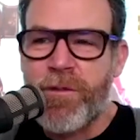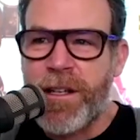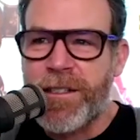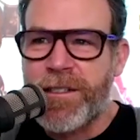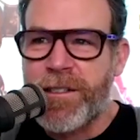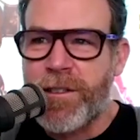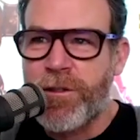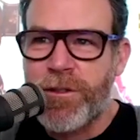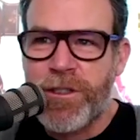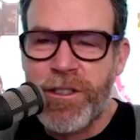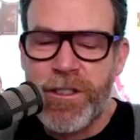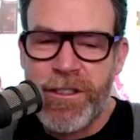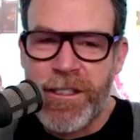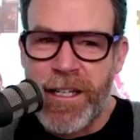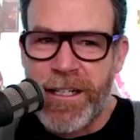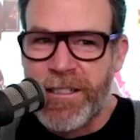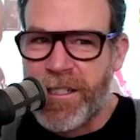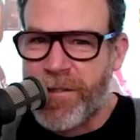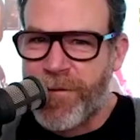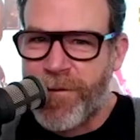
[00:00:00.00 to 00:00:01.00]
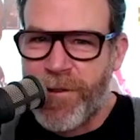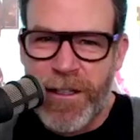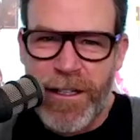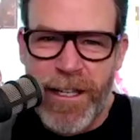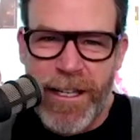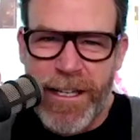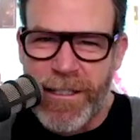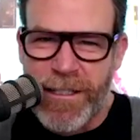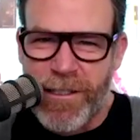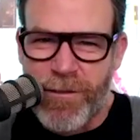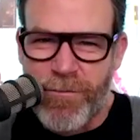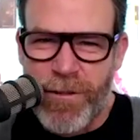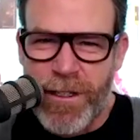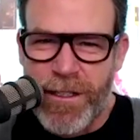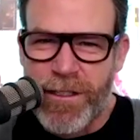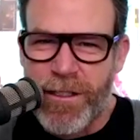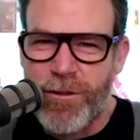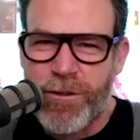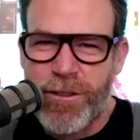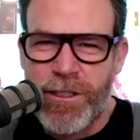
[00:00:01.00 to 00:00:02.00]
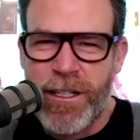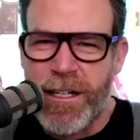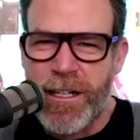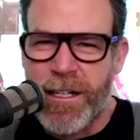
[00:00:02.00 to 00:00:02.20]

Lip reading: resolutions, I just feel like it's a resolution.